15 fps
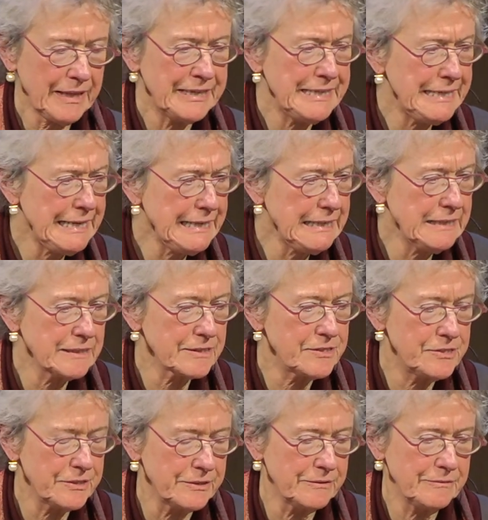needing
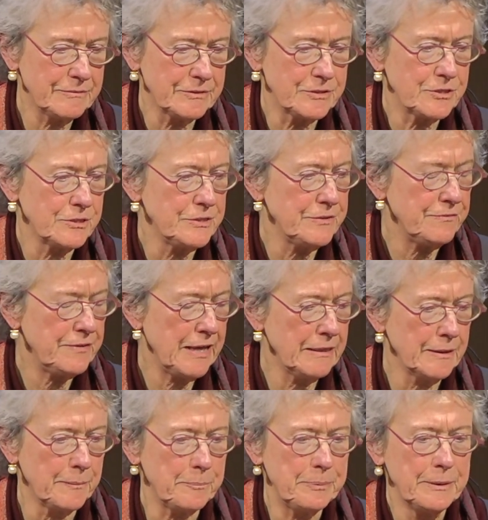to
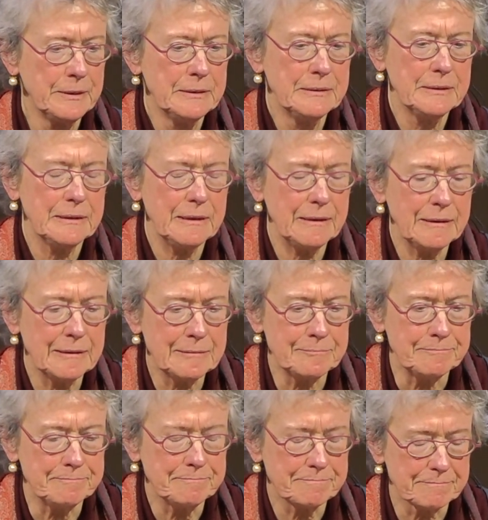develop
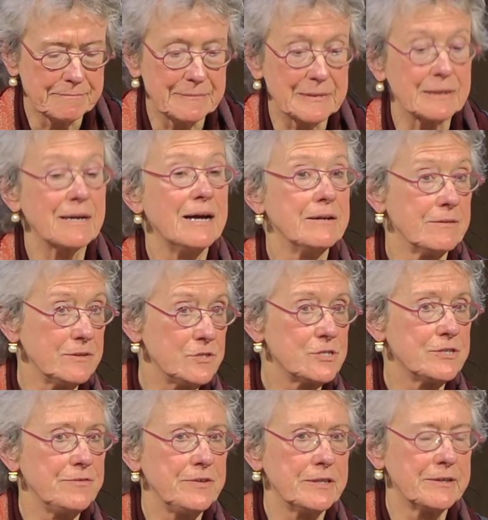the kind of the
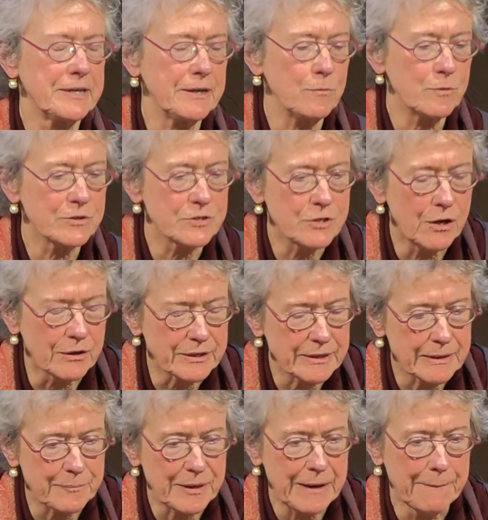civility we're talking
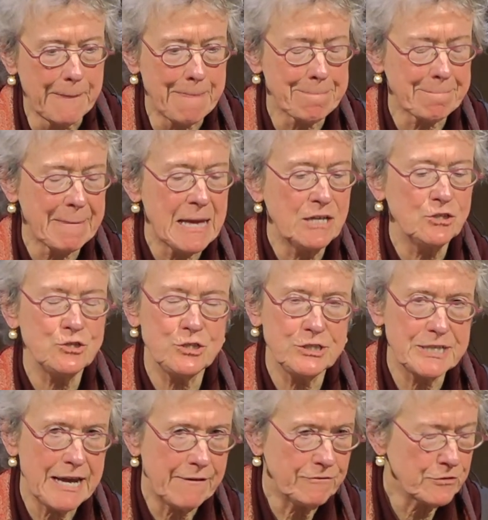about. She's
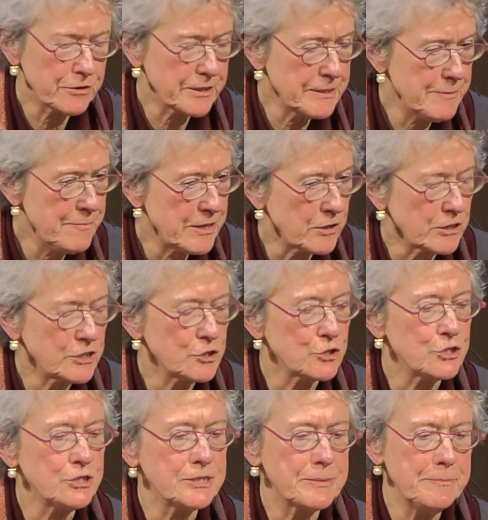African American,
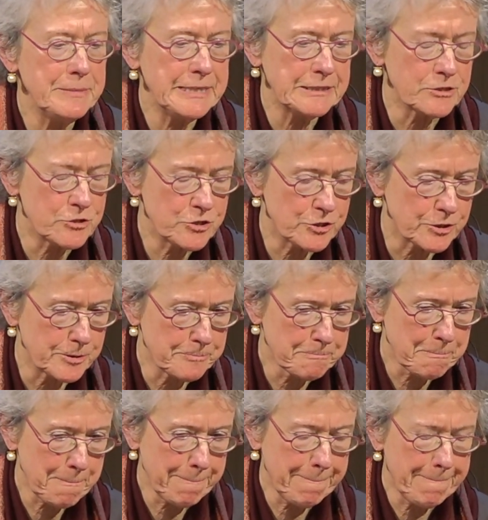she's a minister.
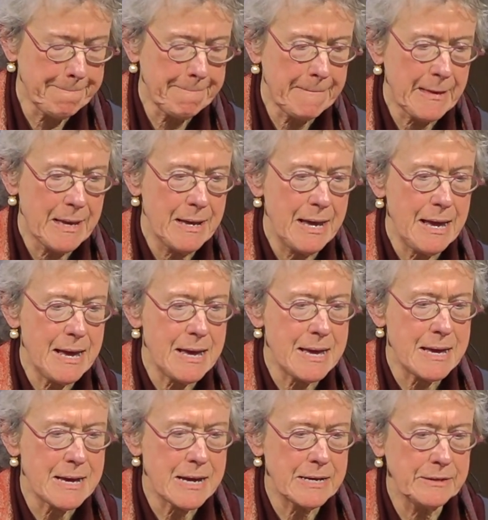
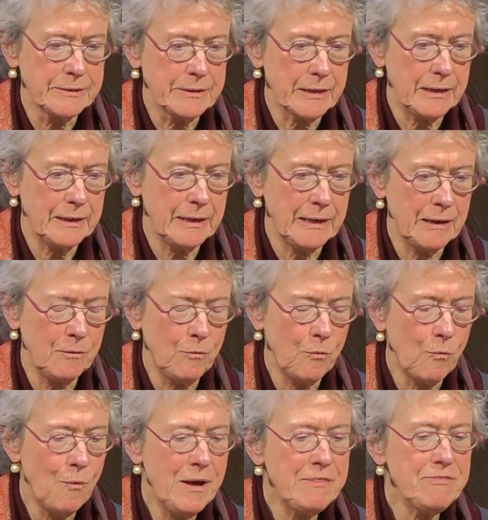And
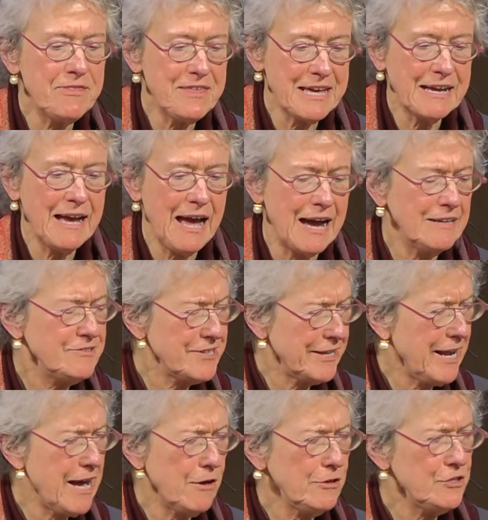one thing, I said,
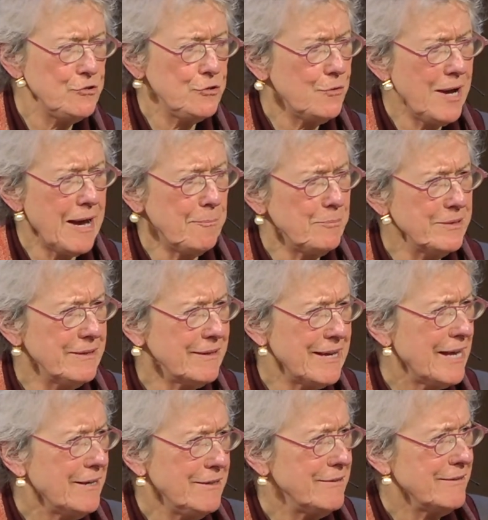how did you happen to
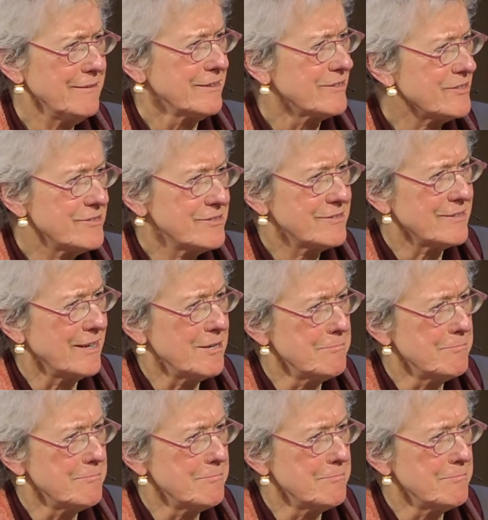get into this?